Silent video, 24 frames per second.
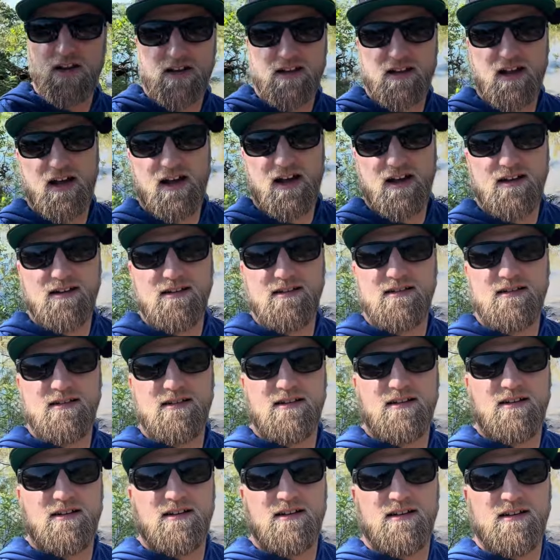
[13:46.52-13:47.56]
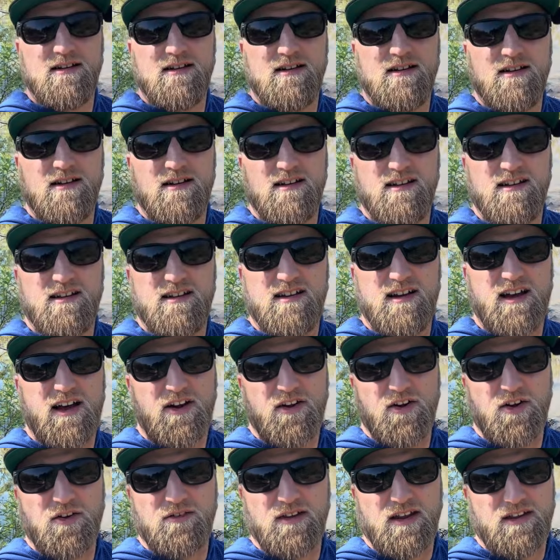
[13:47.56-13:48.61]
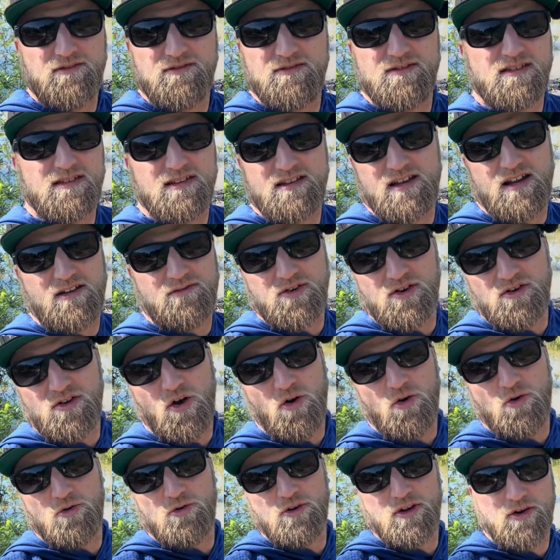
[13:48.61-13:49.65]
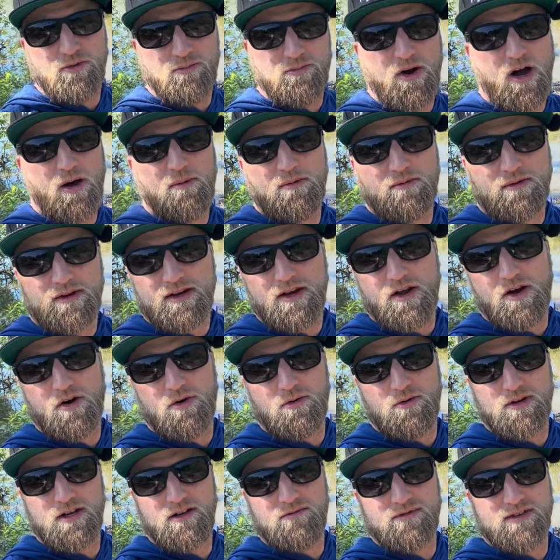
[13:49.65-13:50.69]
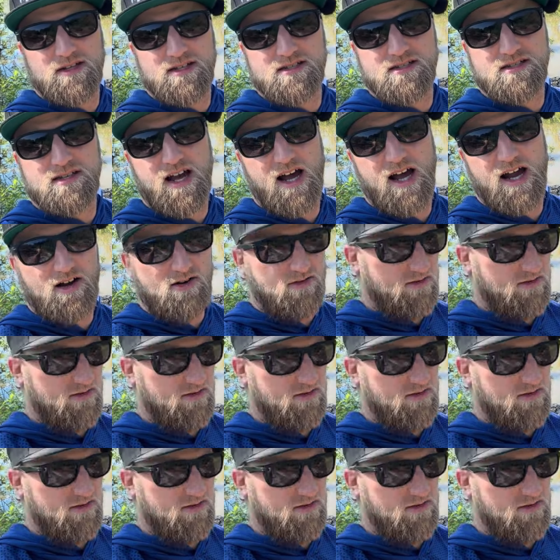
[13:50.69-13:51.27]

that. I don't know if you're local, you probably know if this is high or